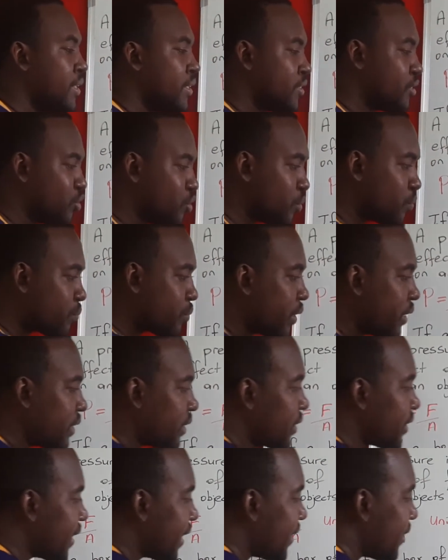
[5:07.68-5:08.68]
So the
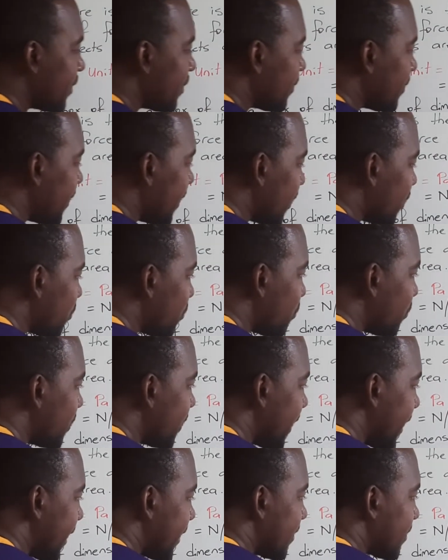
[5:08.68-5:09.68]
pressure that the
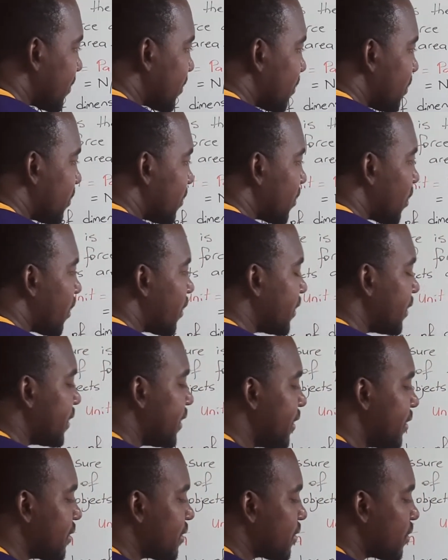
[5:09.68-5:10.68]
liquid exerts on
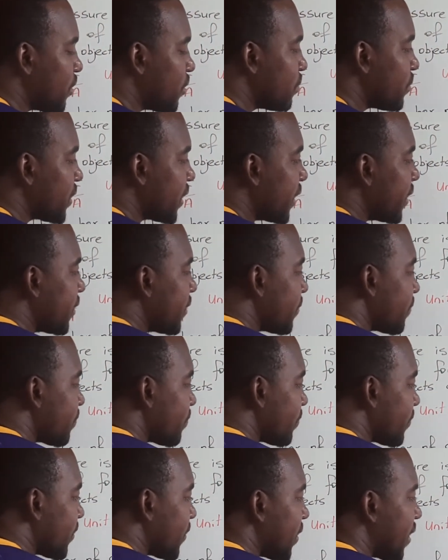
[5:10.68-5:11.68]
this object,
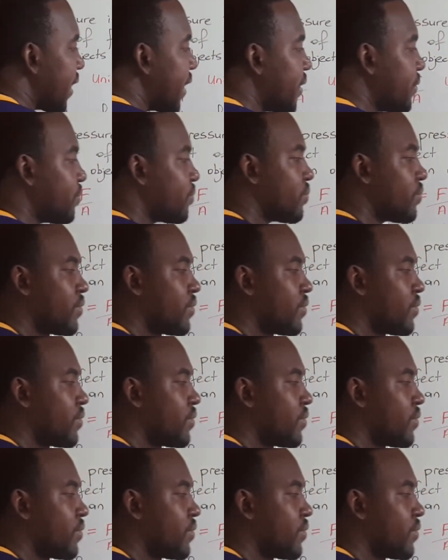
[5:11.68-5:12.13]
right,